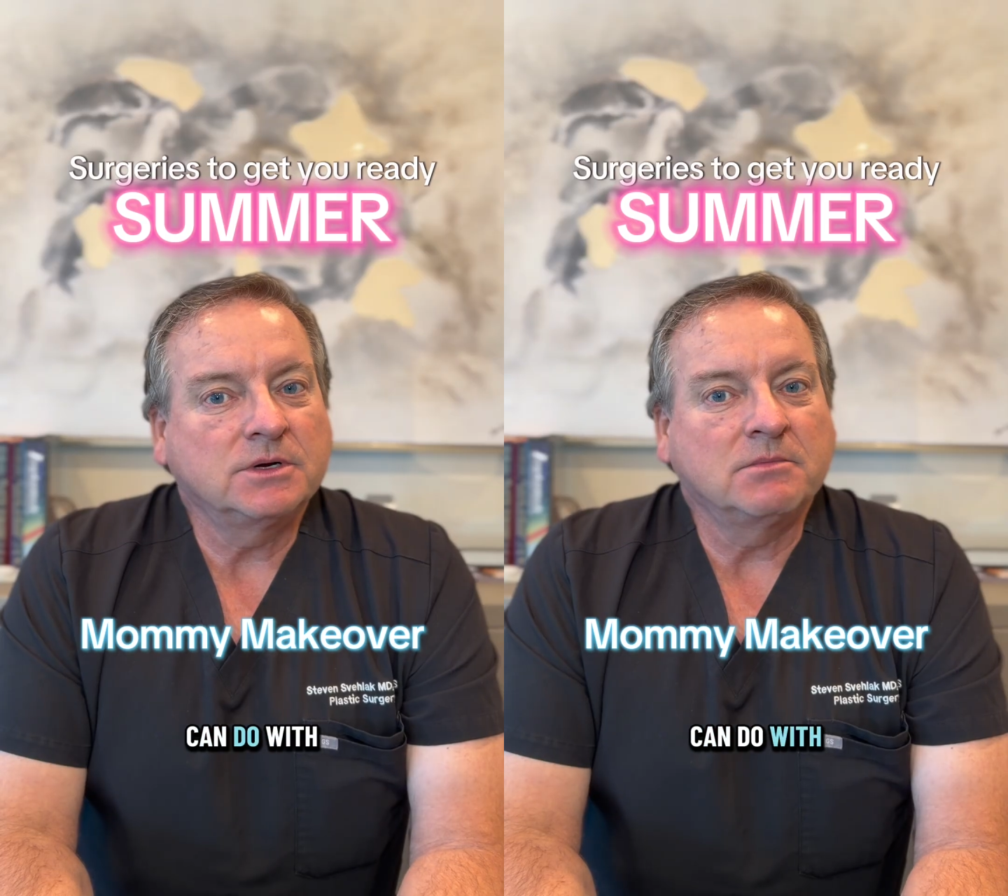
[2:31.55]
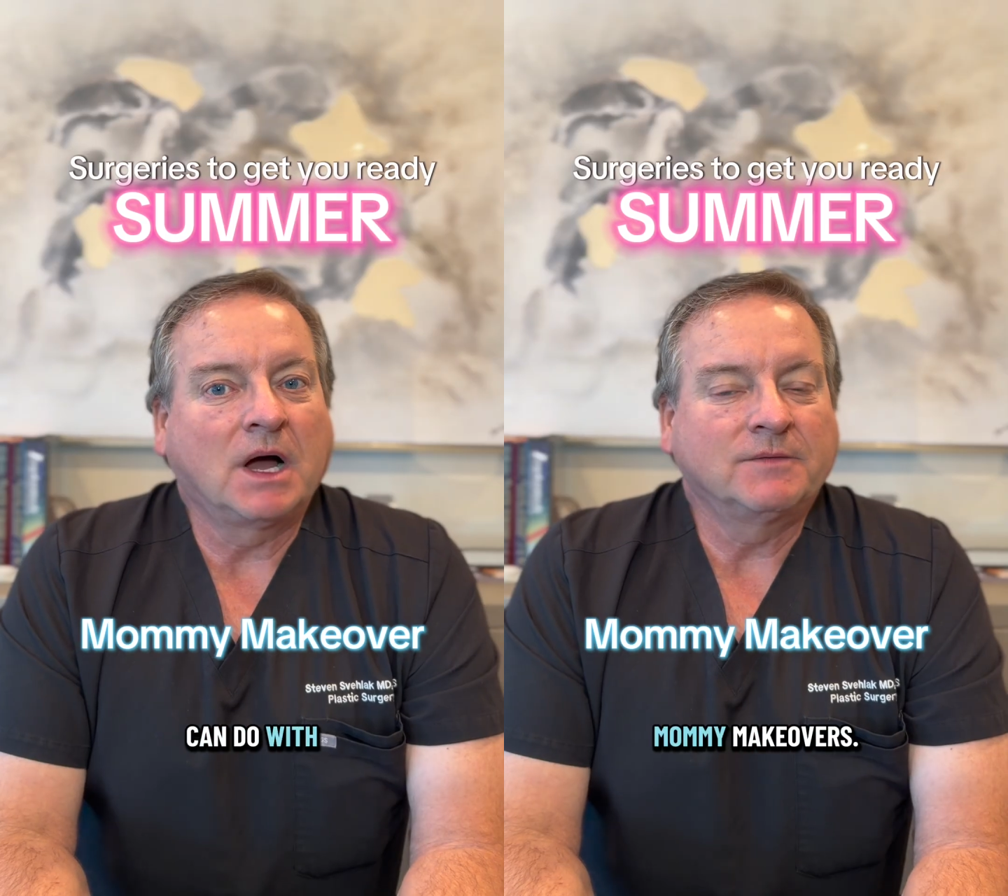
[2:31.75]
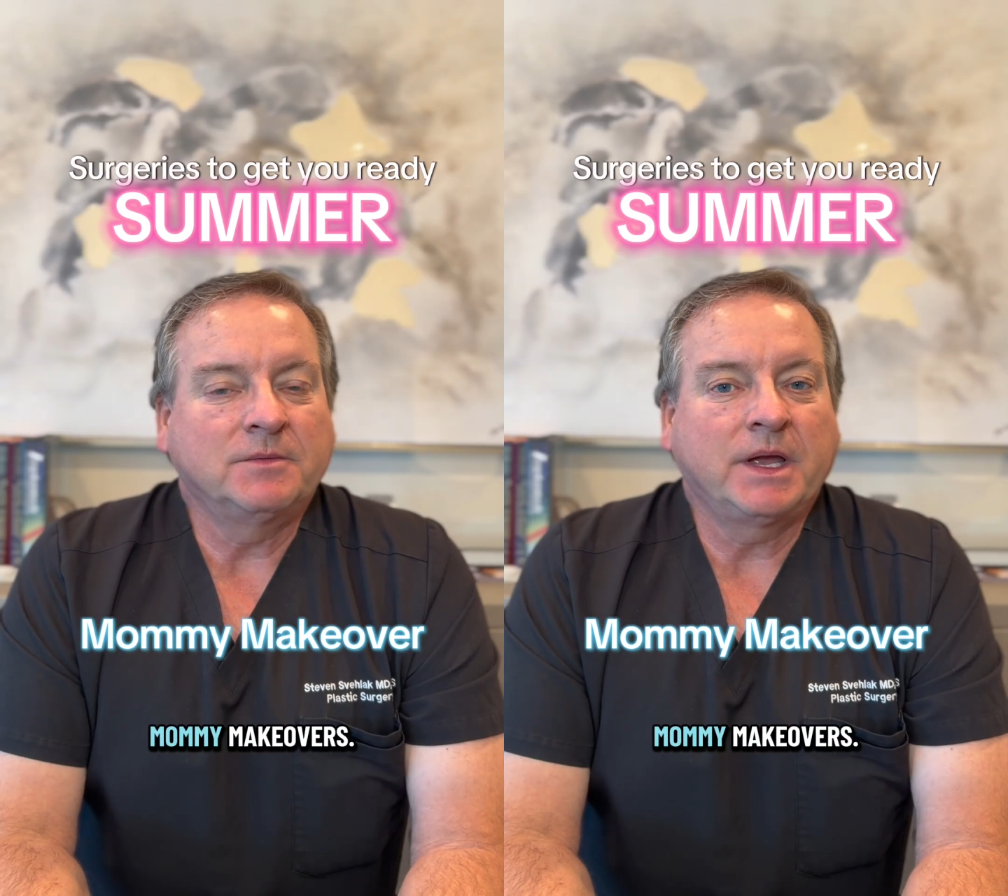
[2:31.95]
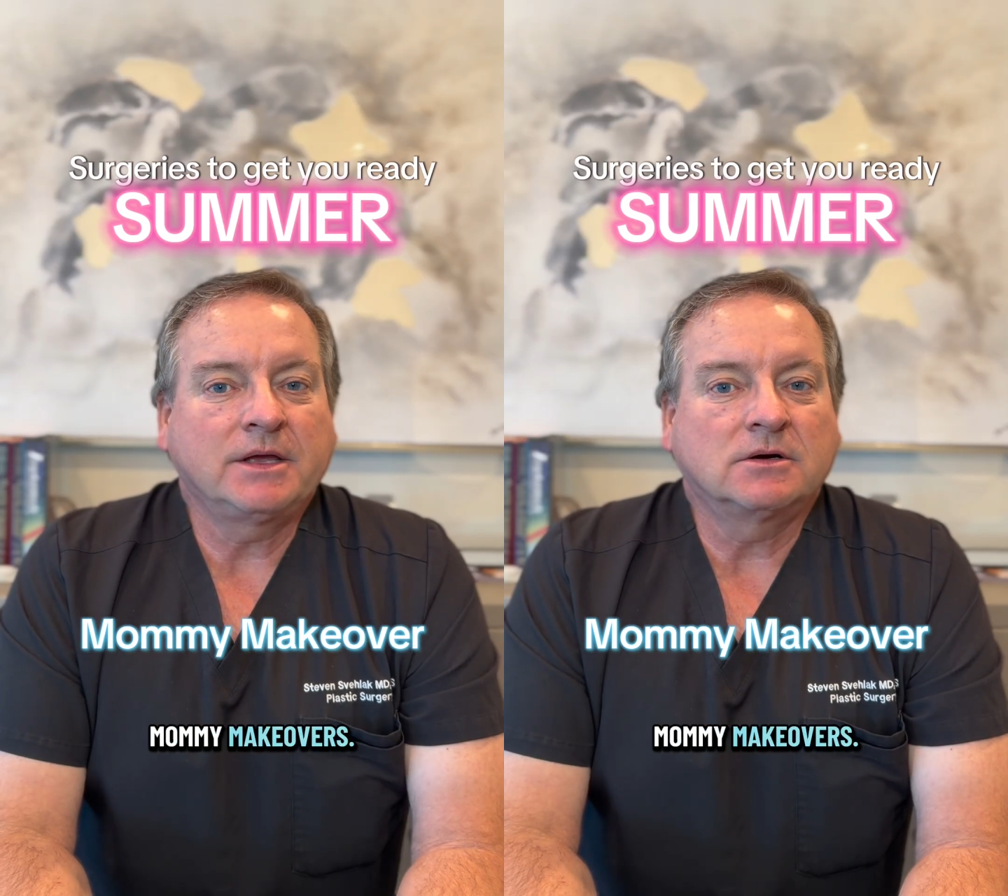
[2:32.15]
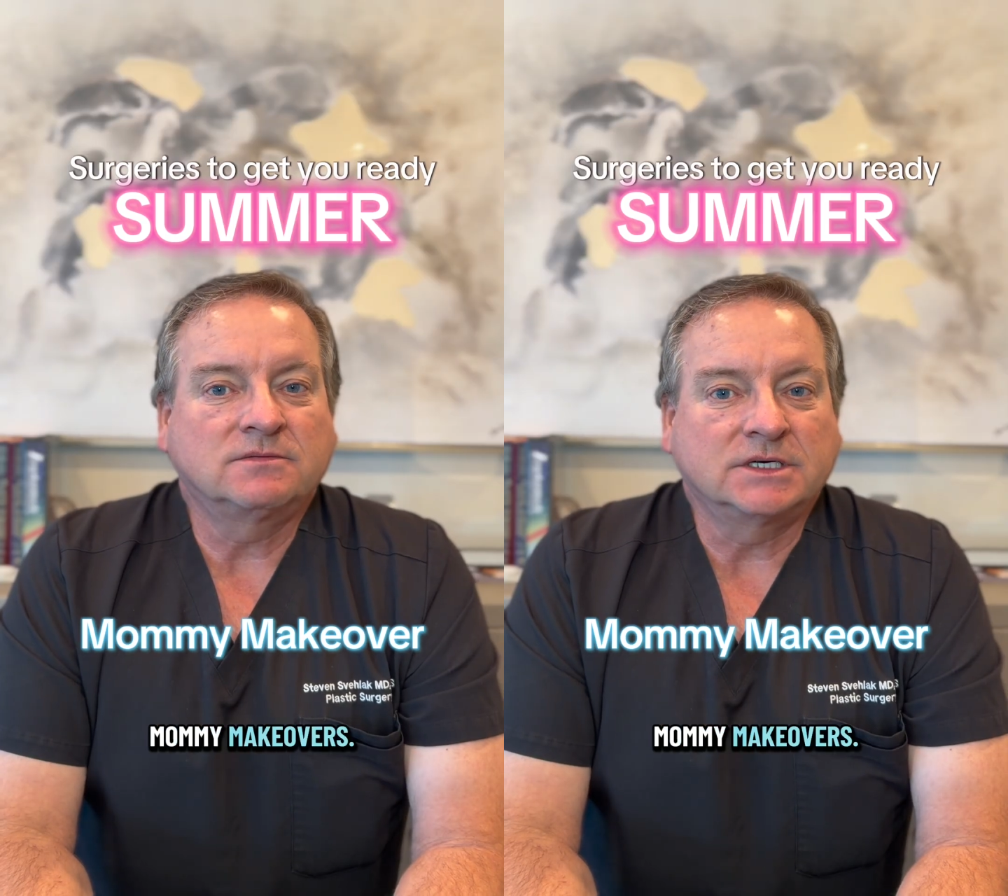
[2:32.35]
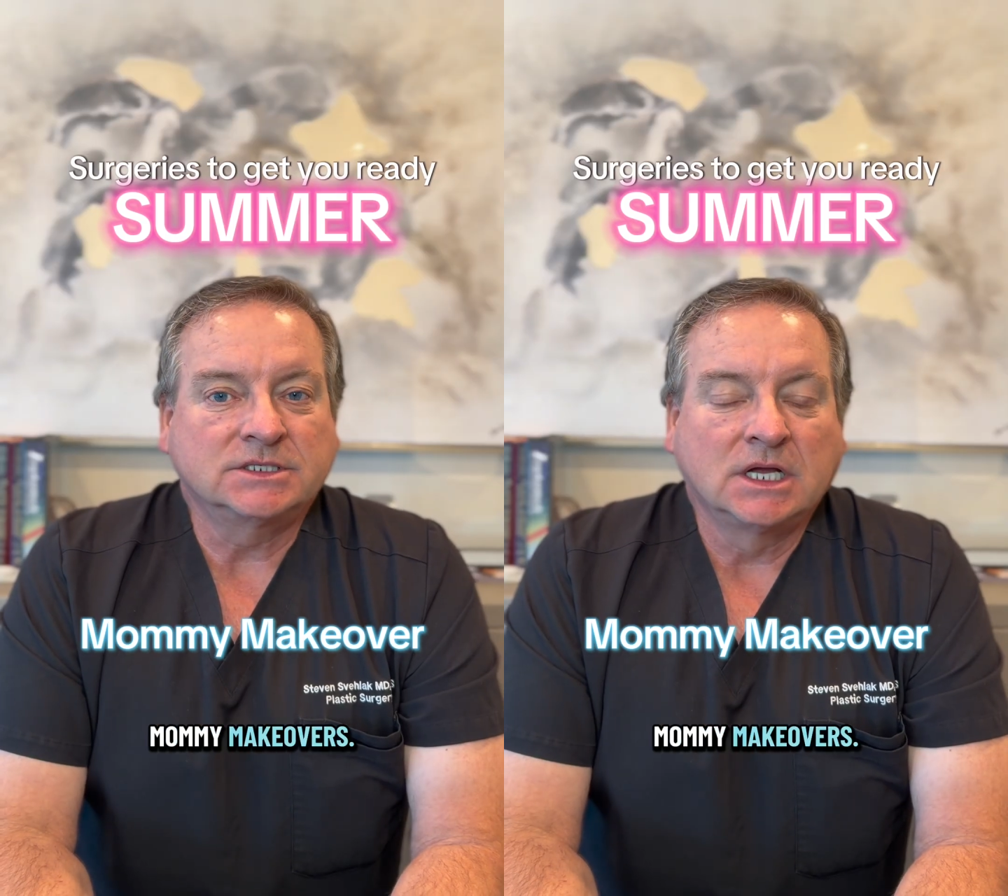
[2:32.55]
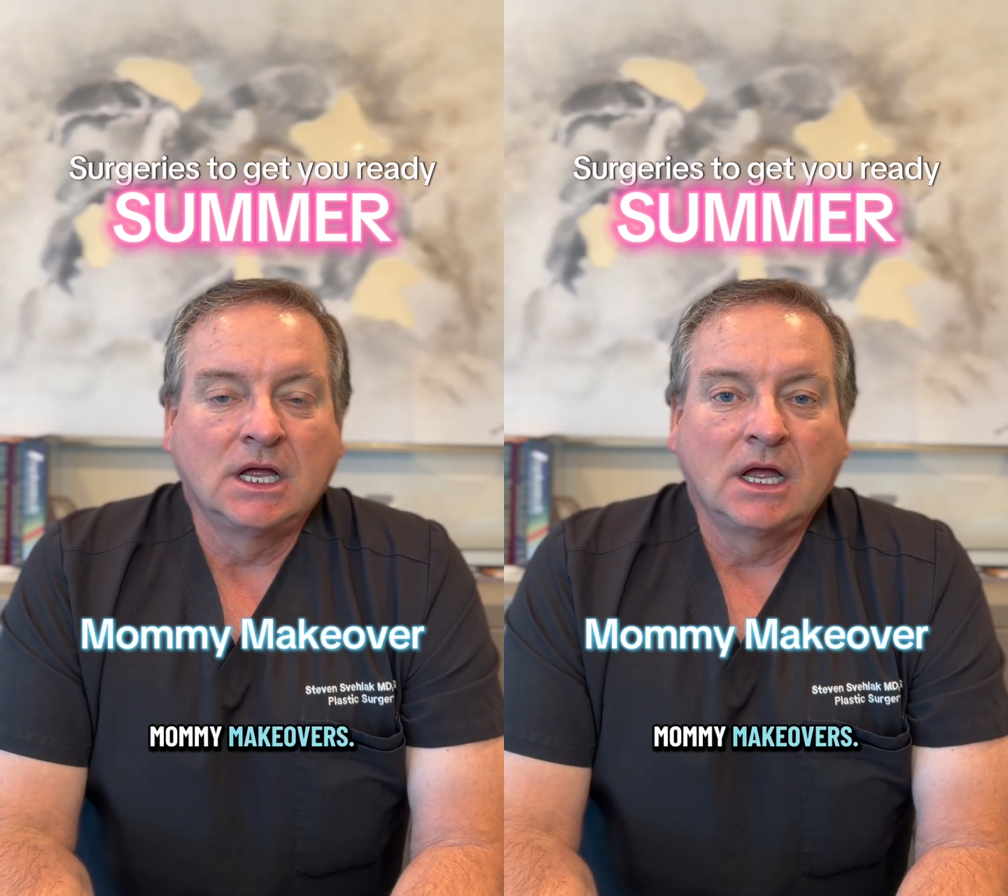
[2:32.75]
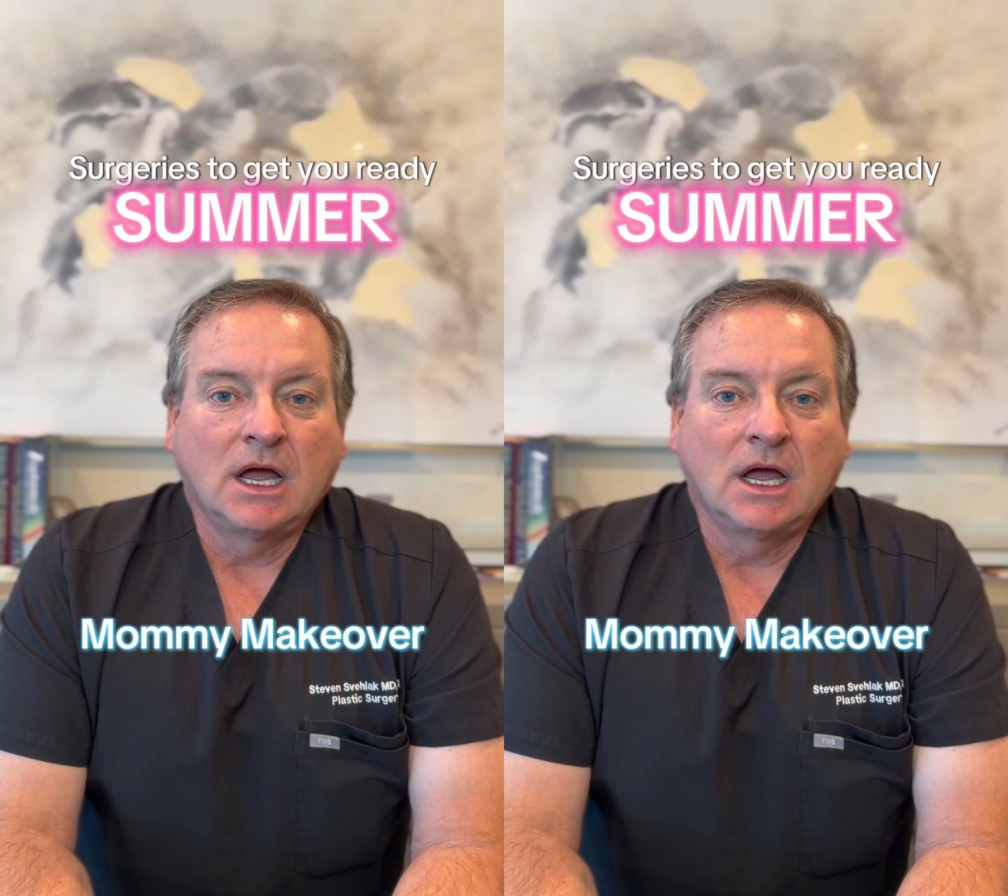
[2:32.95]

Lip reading: with mommy makeovers.